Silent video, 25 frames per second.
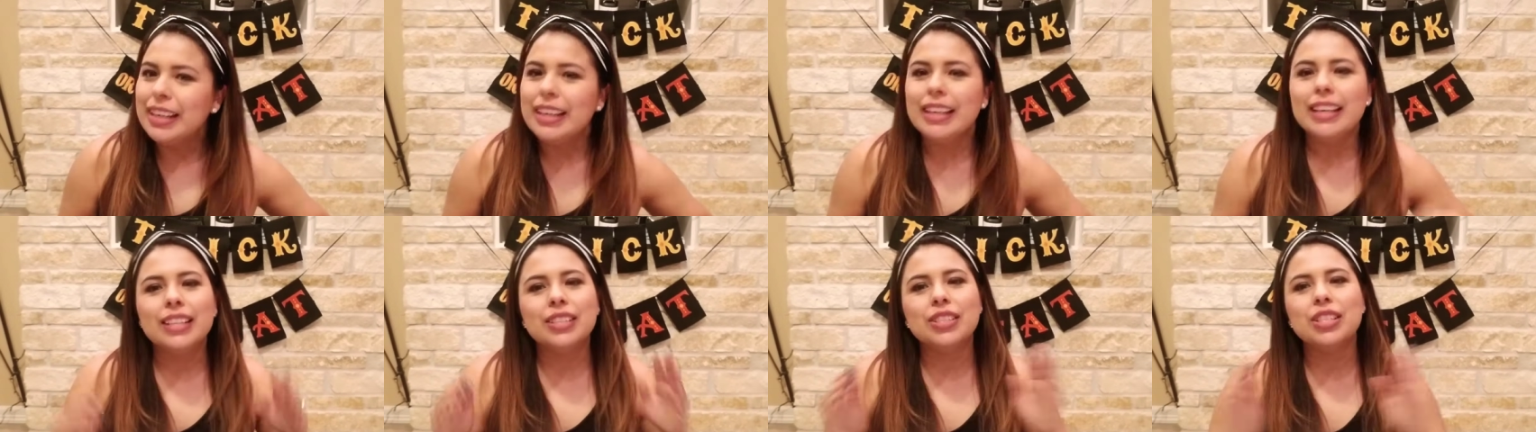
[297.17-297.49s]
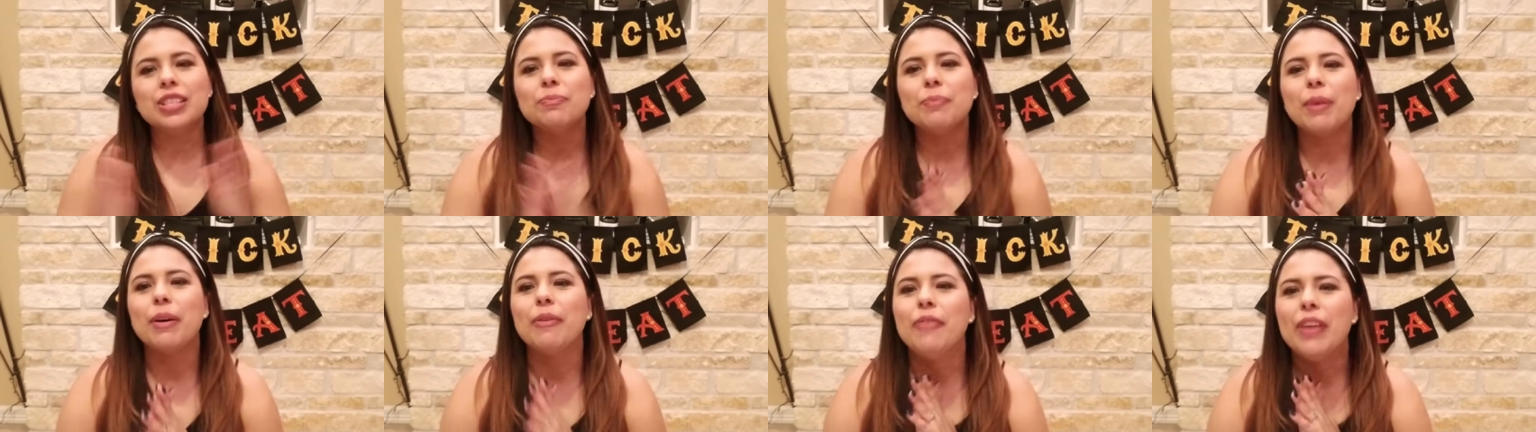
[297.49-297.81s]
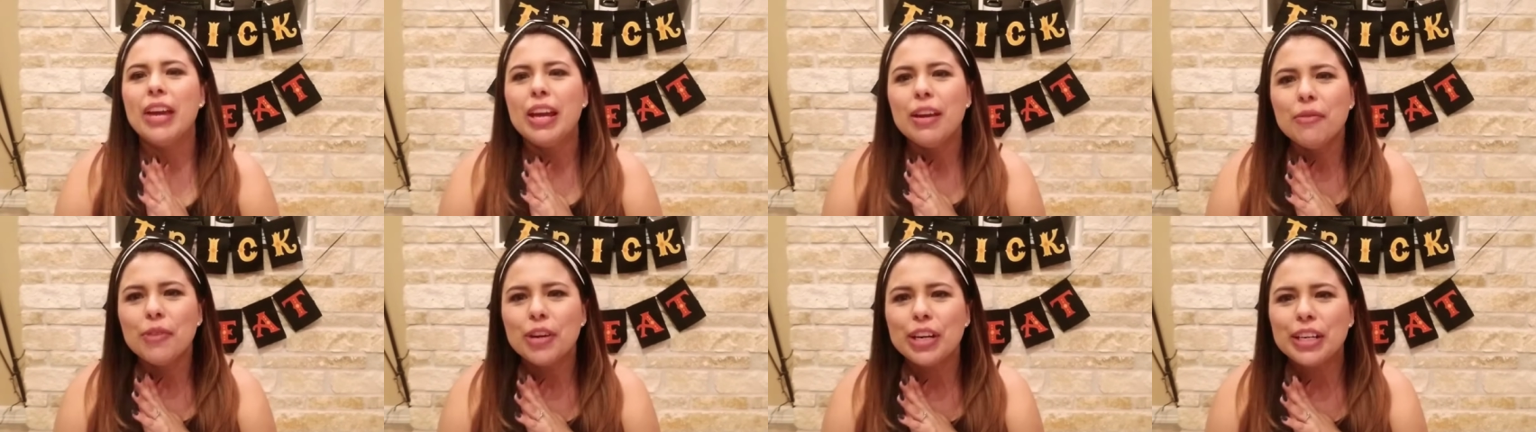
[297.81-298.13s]
it's just my
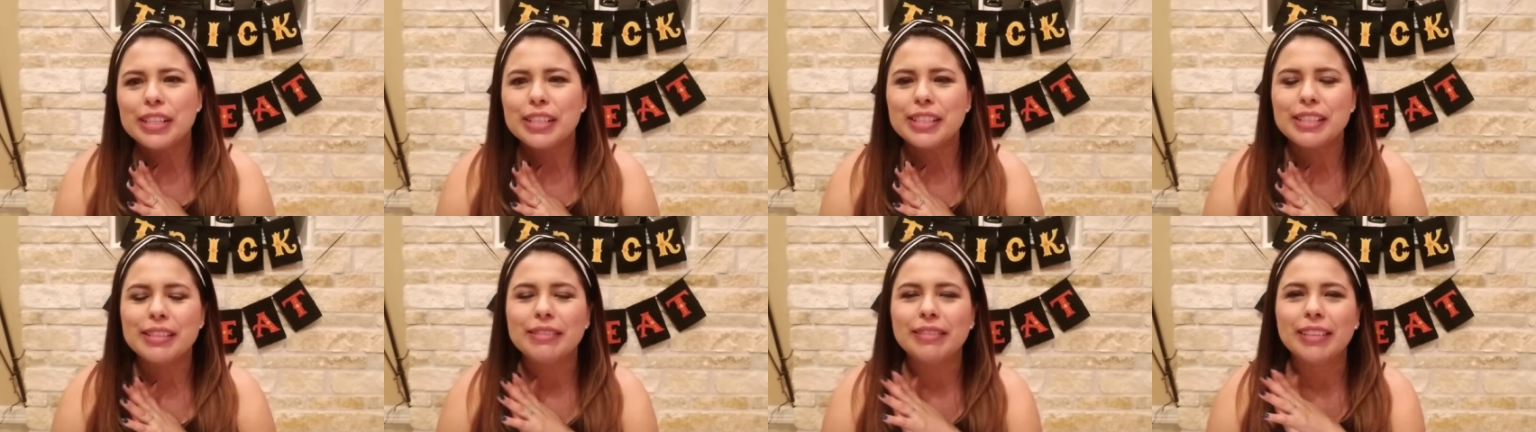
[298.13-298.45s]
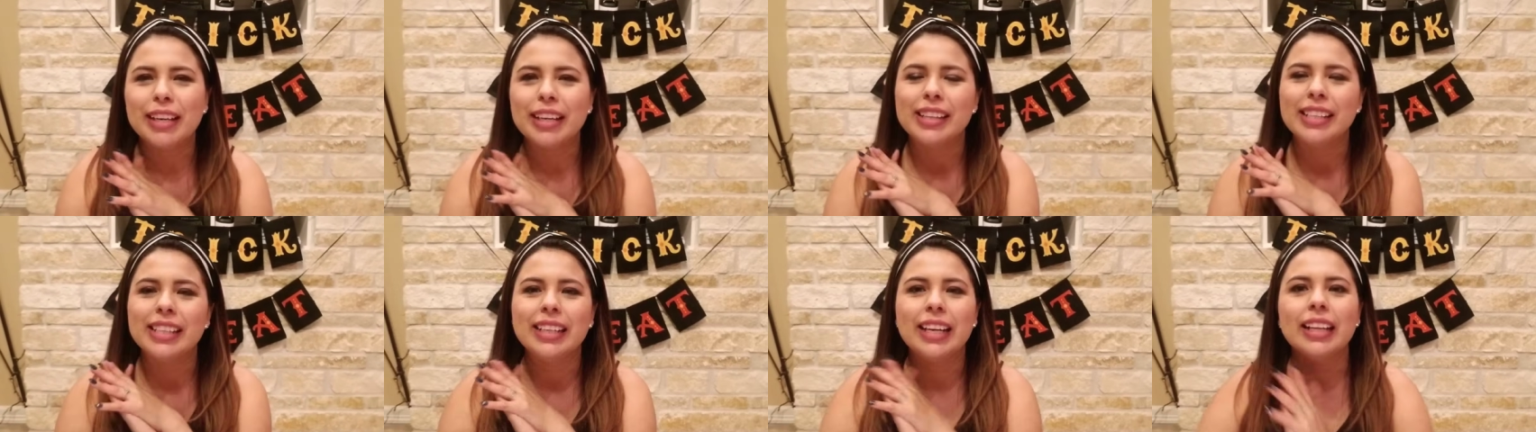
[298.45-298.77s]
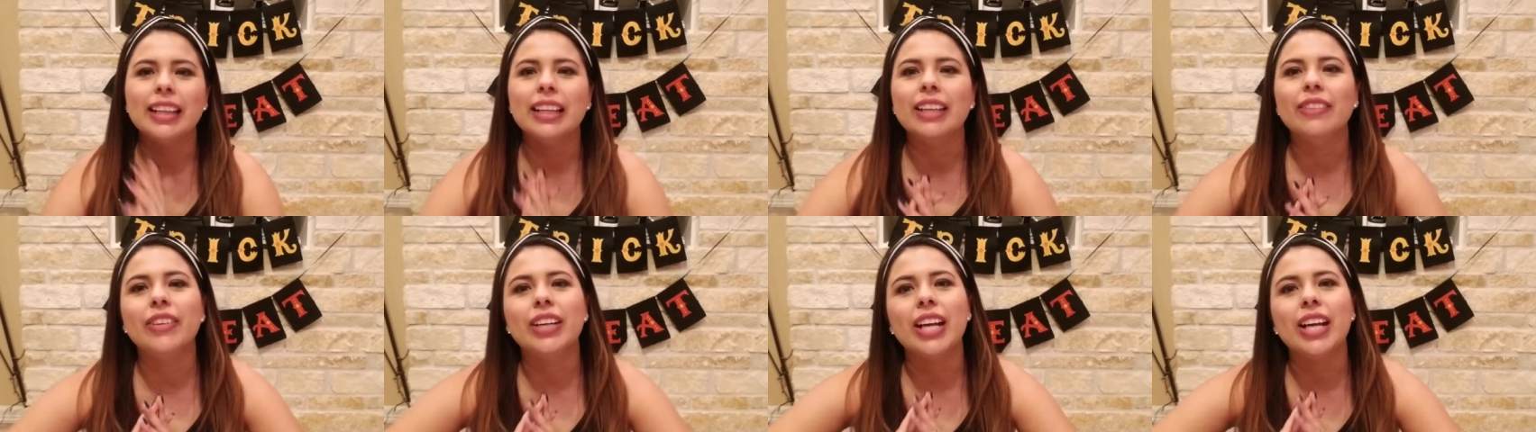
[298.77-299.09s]
favorite. I think I
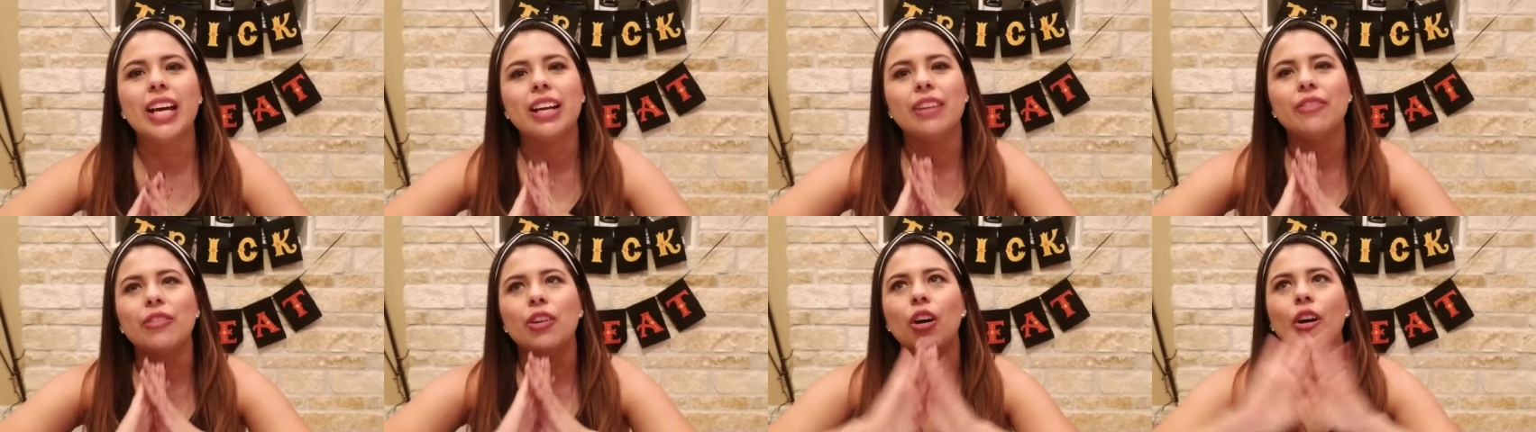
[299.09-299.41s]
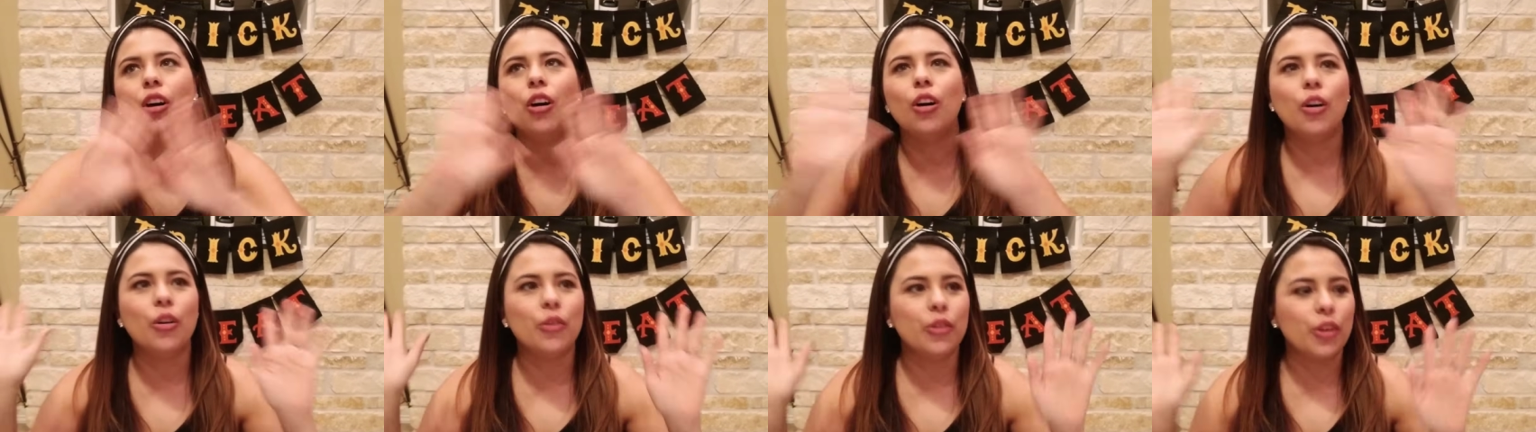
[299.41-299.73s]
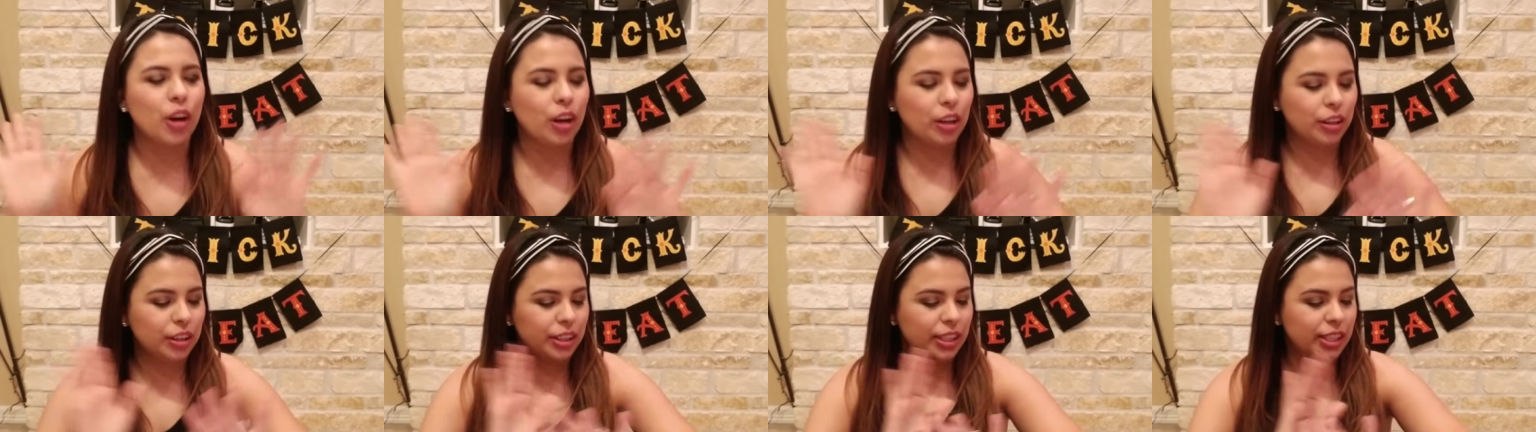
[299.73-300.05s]
love it out of all the
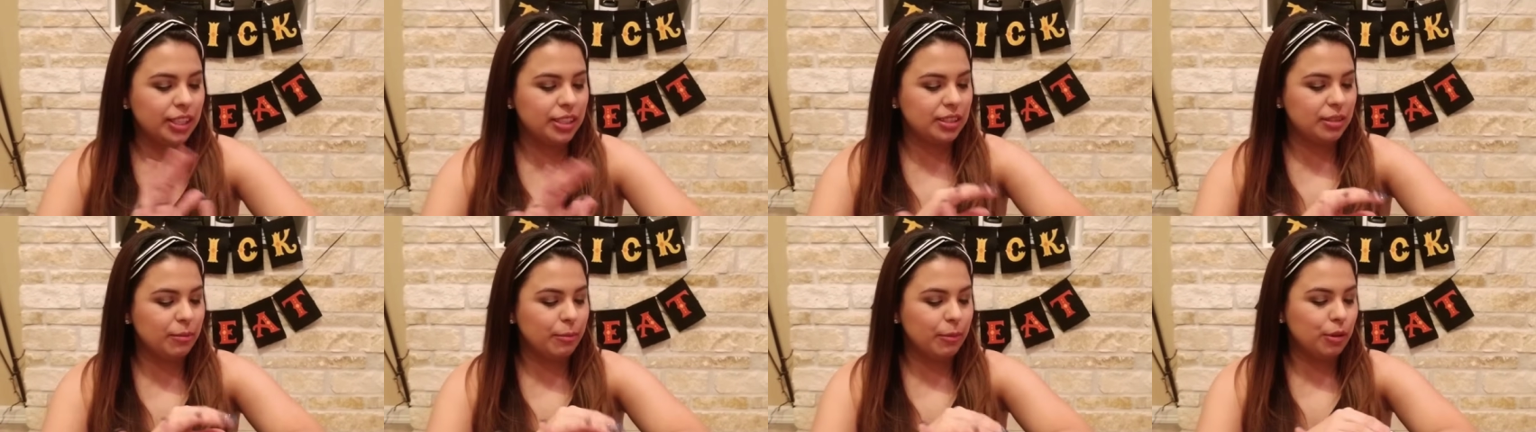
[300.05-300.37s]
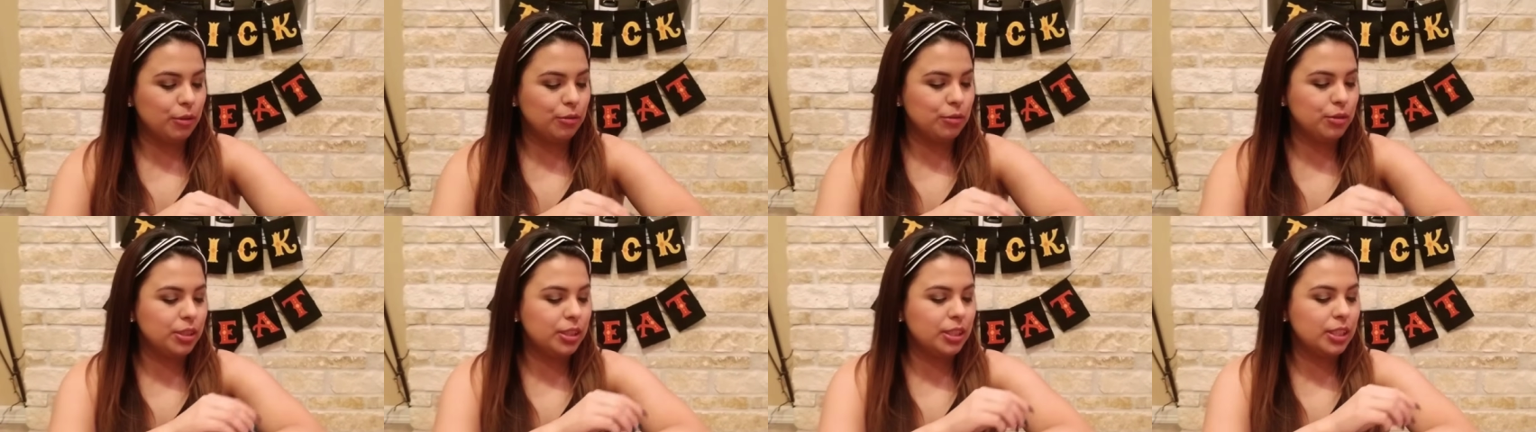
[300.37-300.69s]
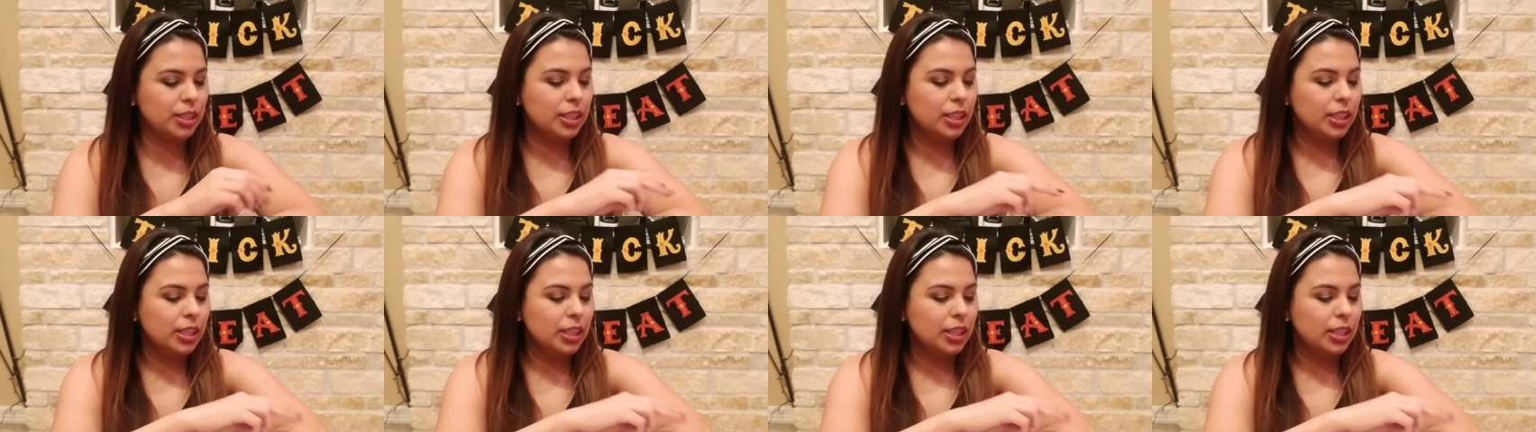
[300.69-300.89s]
holidays the most.